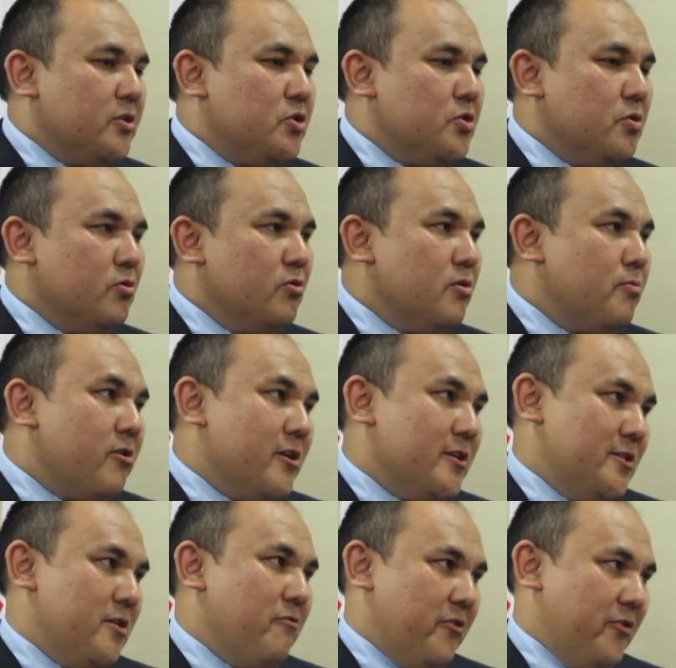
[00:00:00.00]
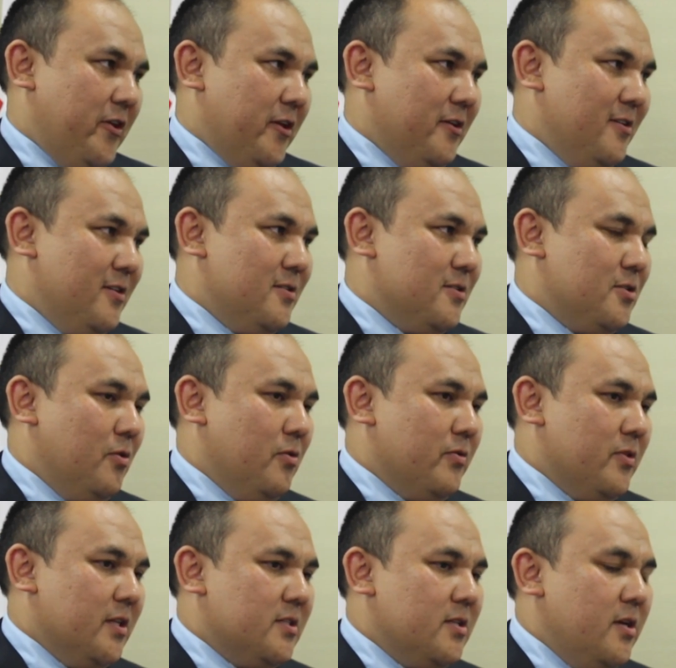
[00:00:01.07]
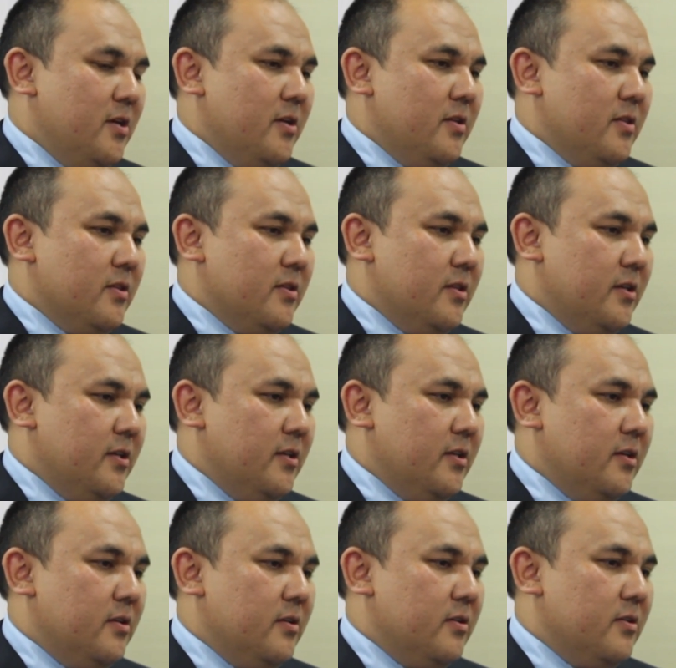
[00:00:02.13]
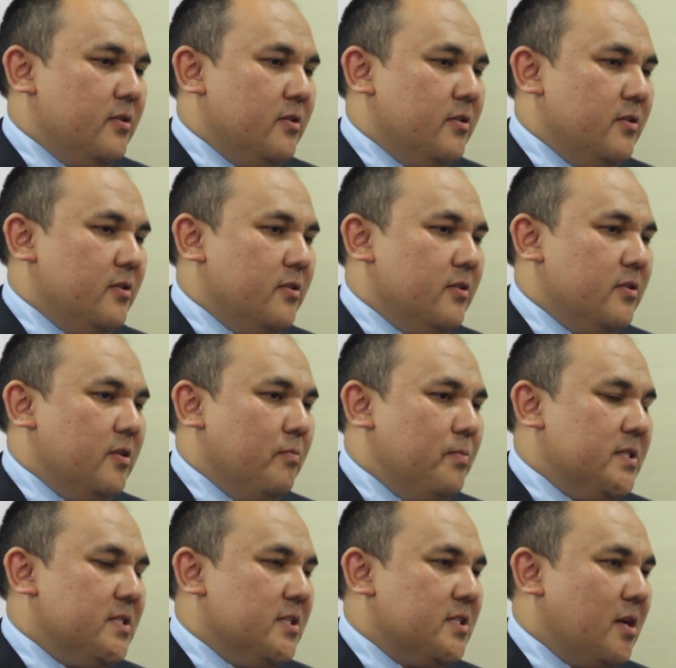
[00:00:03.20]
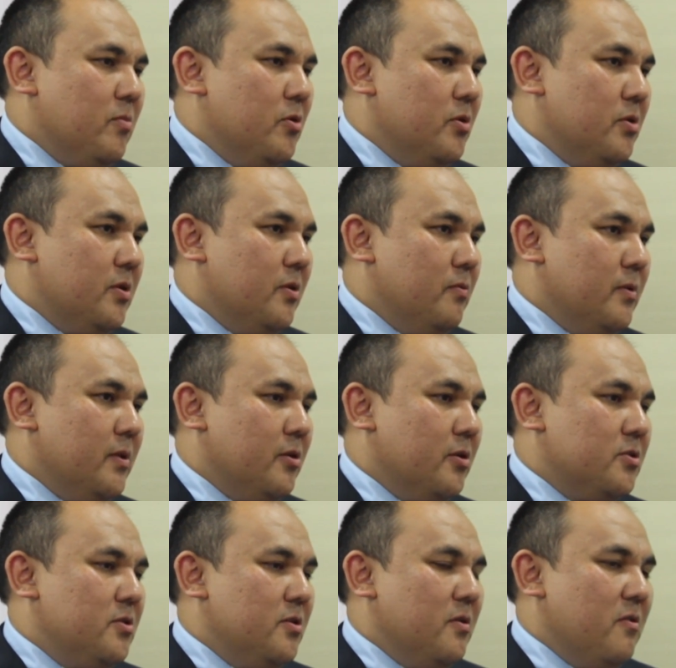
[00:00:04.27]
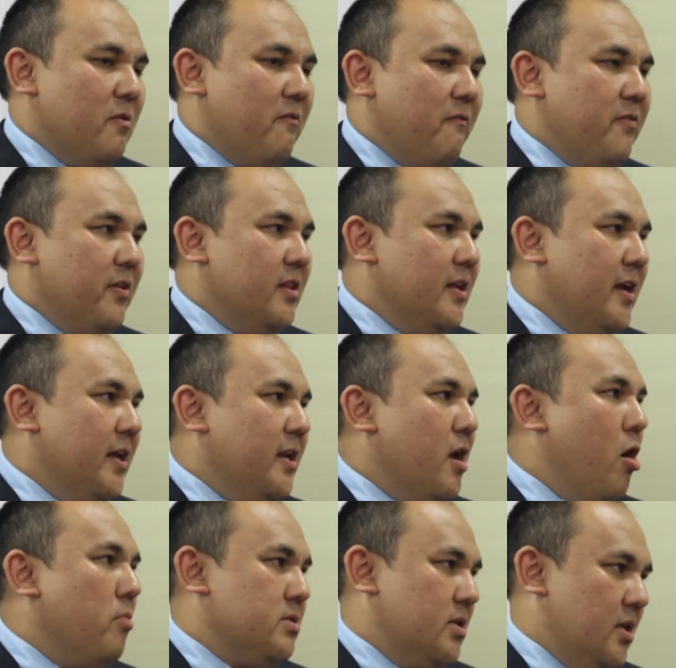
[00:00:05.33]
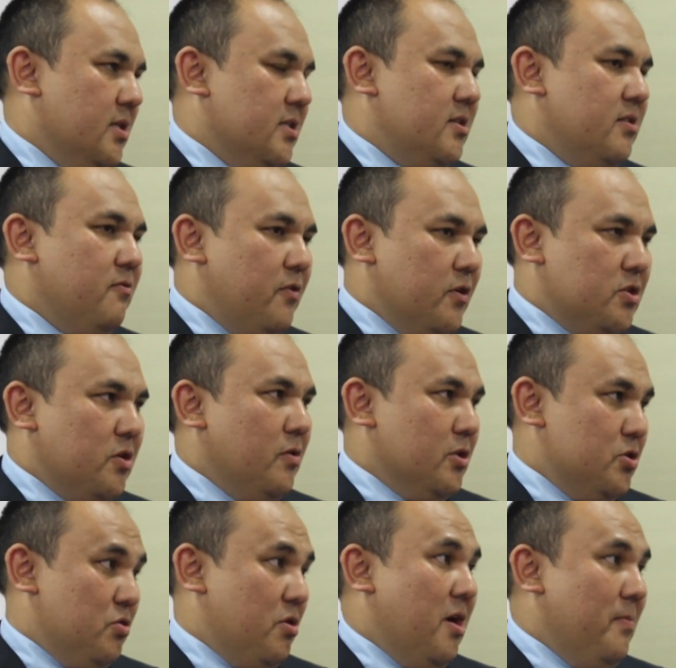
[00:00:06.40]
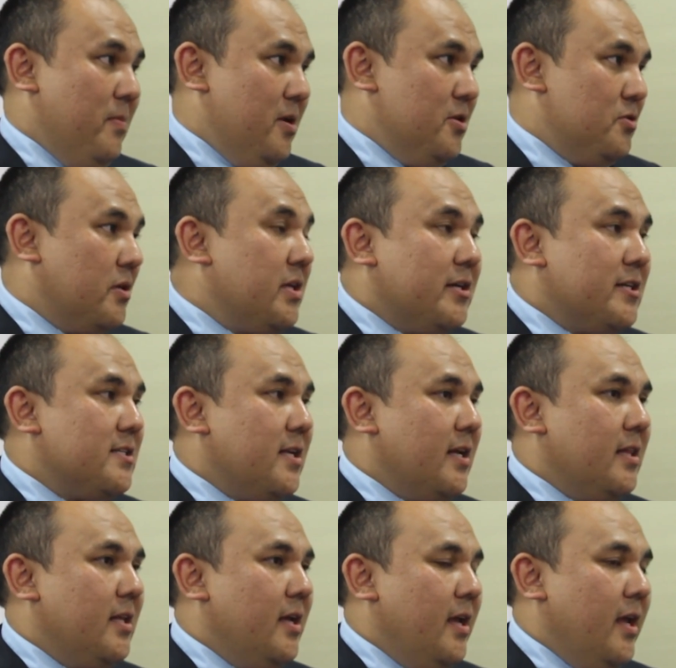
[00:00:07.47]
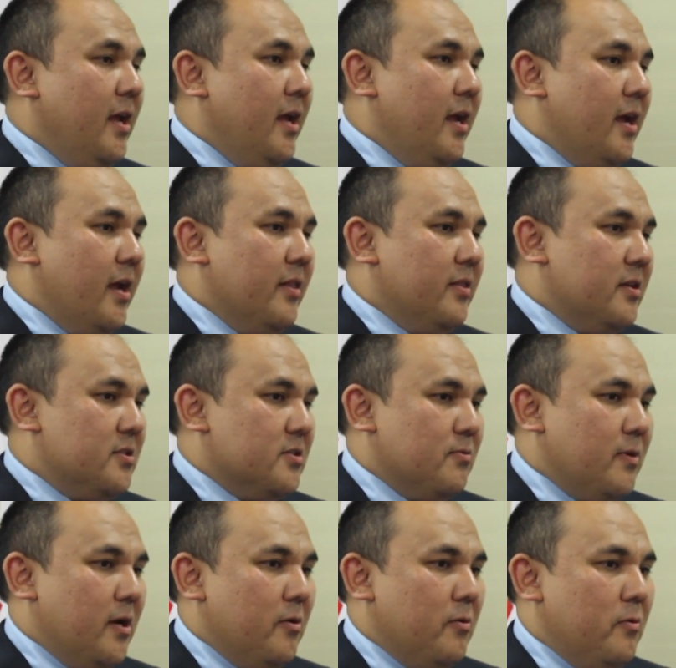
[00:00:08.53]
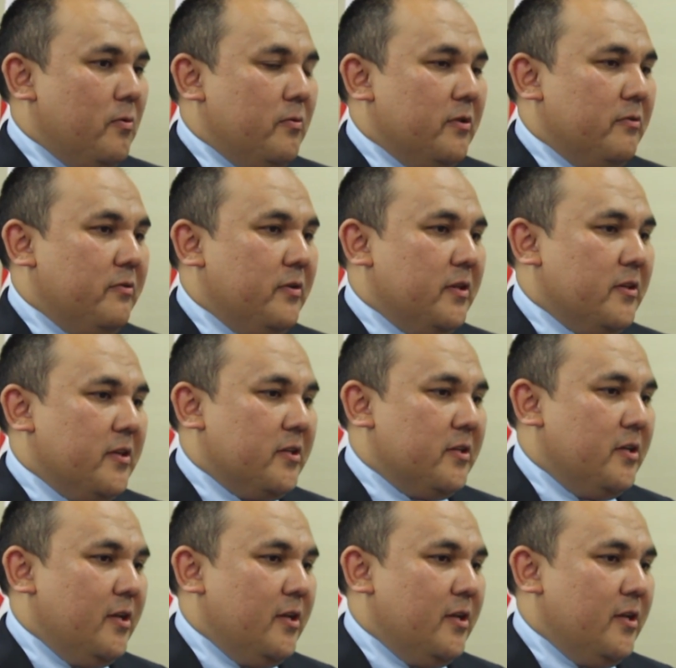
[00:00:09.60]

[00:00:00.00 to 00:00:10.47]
to liberalize everything so that the business community will not feel any obstacles, first of all, to come to Kyrgyzstan, and that is why we feel that